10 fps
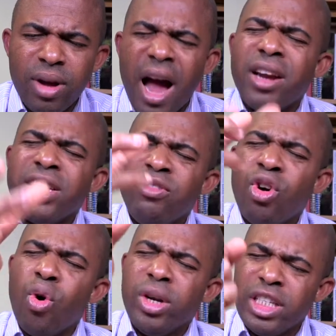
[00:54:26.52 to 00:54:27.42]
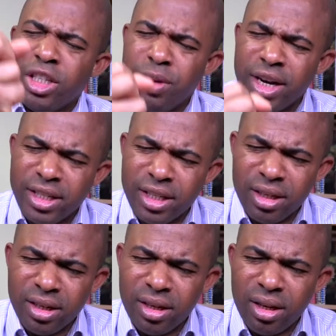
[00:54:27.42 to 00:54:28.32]
I receive the Holy Spirit
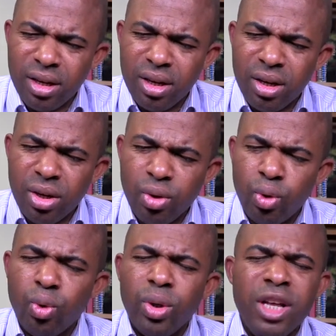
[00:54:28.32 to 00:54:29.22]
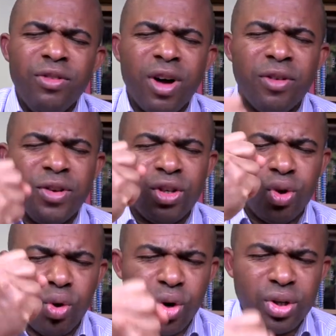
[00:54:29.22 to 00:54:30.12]
to live a
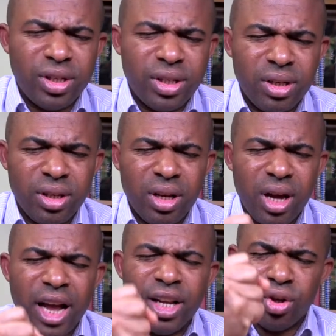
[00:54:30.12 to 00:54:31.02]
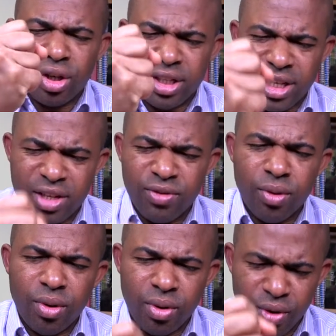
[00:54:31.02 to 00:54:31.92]
victorious and a
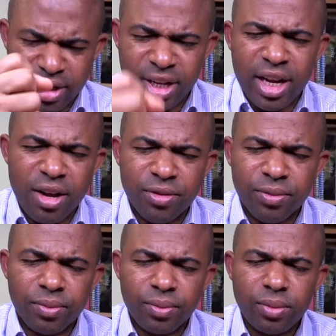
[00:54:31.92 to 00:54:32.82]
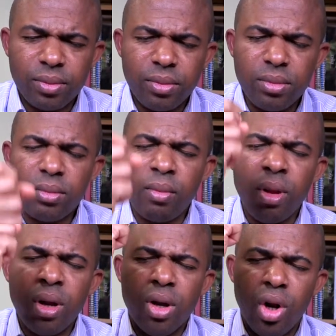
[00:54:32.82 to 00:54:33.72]
successful Christian life.
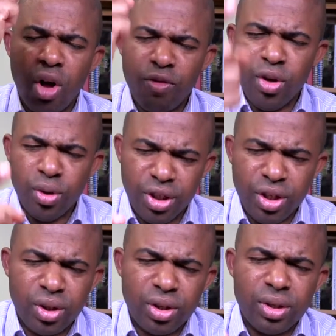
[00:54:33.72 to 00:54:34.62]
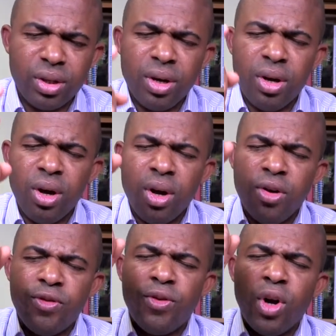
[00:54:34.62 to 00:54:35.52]
Loving you, Jesus.
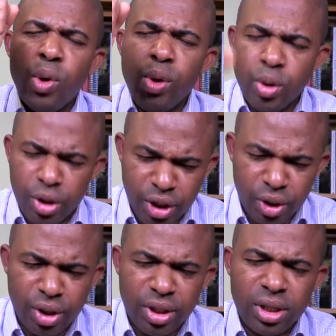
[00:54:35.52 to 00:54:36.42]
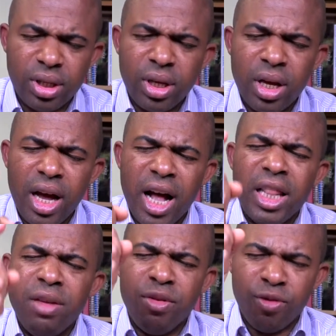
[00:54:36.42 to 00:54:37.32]
Following you, Jesus. And
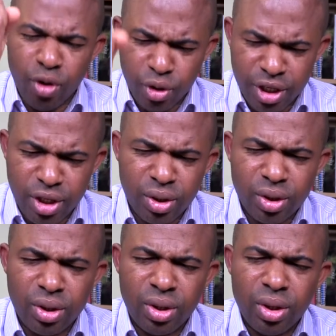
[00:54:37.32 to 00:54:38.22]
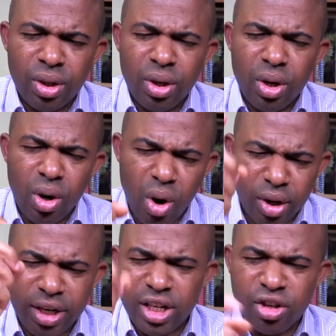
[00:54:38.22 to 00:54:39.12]
living for you, Jesus, all
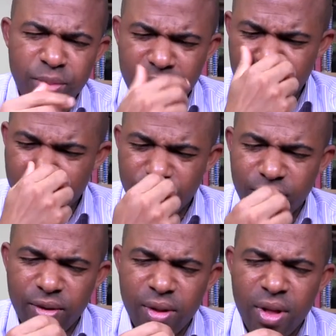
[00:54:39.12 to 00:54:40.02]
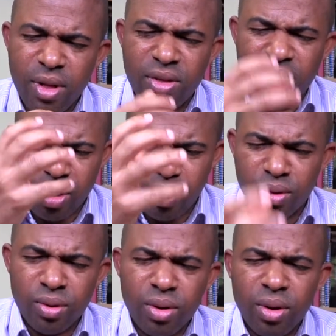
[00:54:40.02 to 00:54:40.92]
the days of my life. Thank you
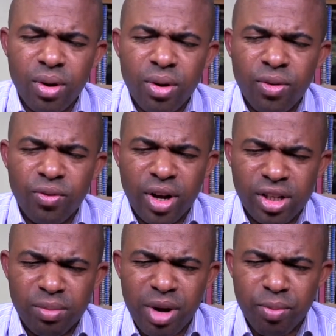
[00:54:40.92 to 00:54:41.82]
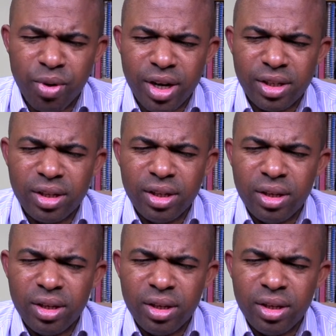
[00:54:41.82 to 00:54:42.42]
for answering my prayers.